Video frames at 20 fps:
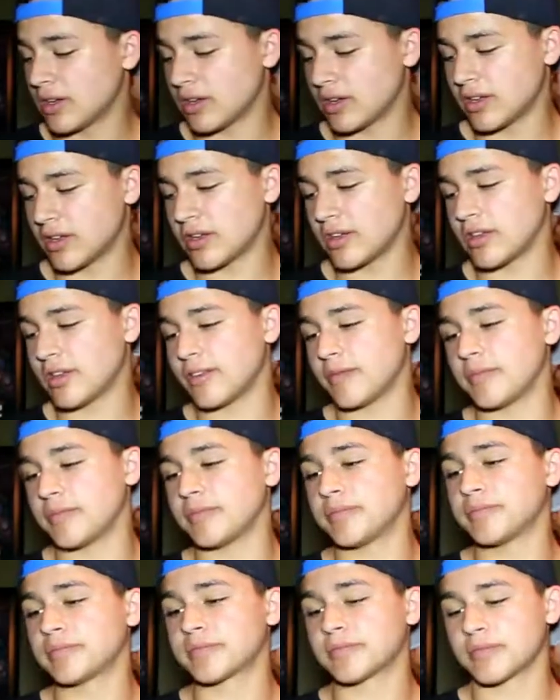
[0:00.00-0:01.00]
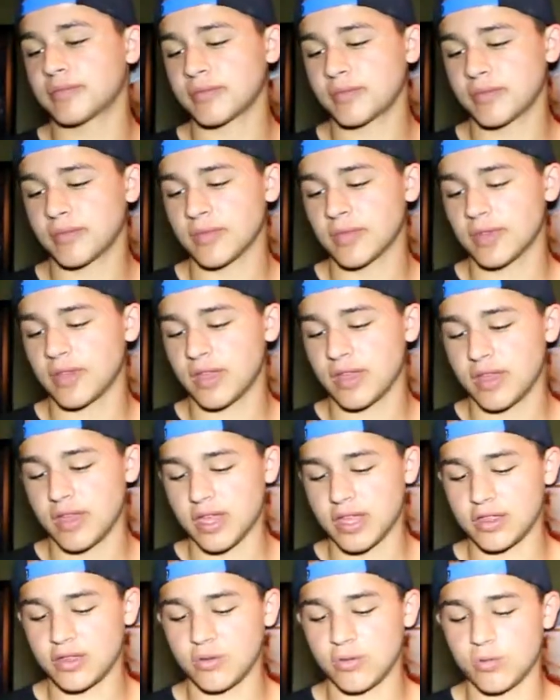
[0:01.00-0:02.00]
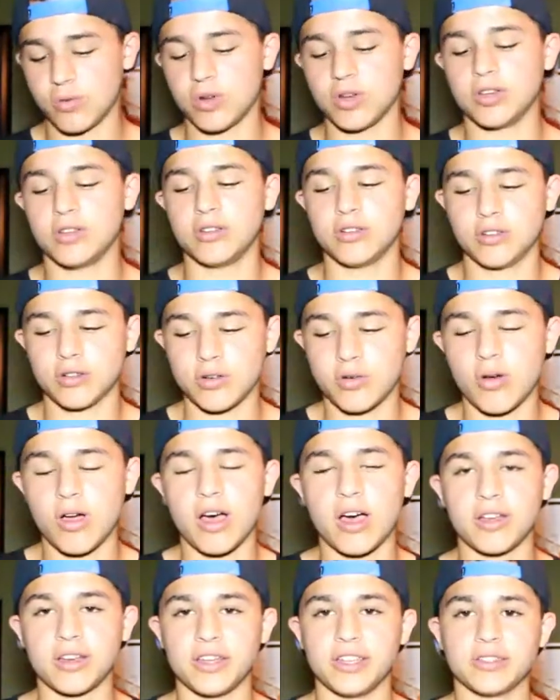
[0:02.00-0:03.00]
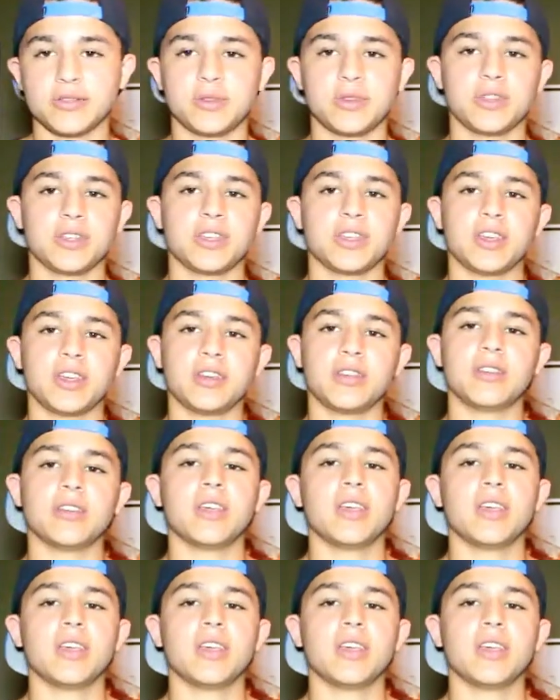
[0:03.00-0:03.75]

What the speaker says: and the wood quality is really good.